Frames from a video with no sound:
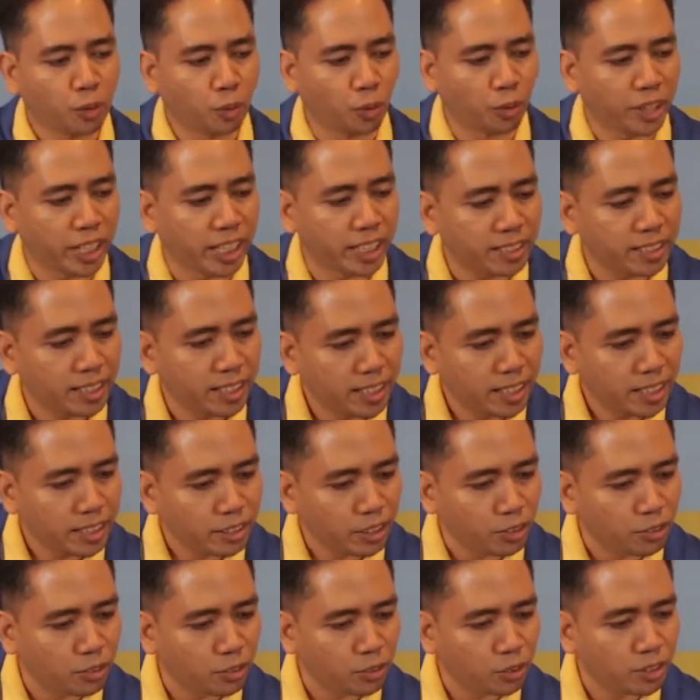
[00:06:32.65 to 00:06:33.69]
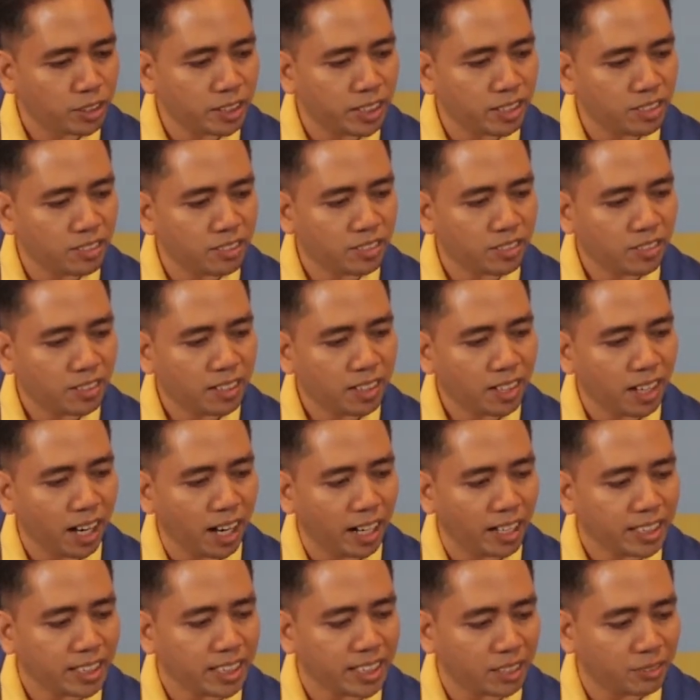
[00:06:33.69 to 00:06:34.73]
wherein the students
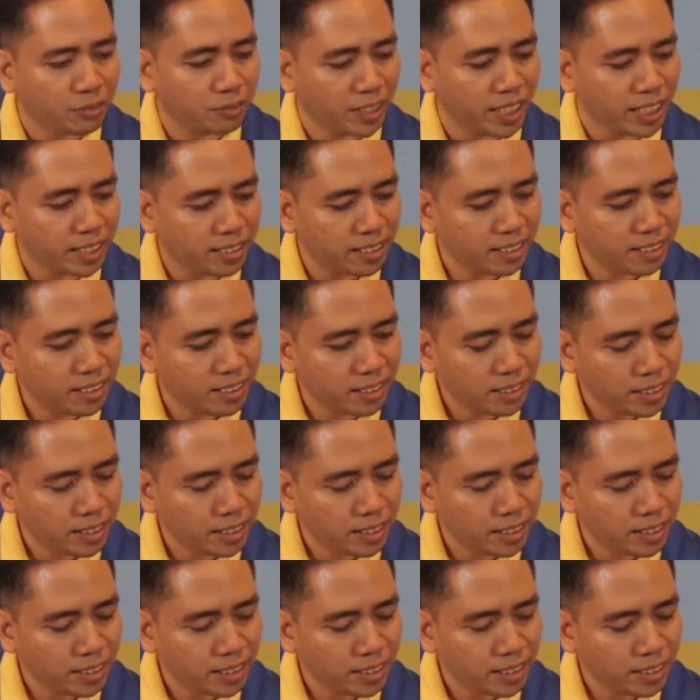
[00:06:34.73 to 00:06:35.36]
are given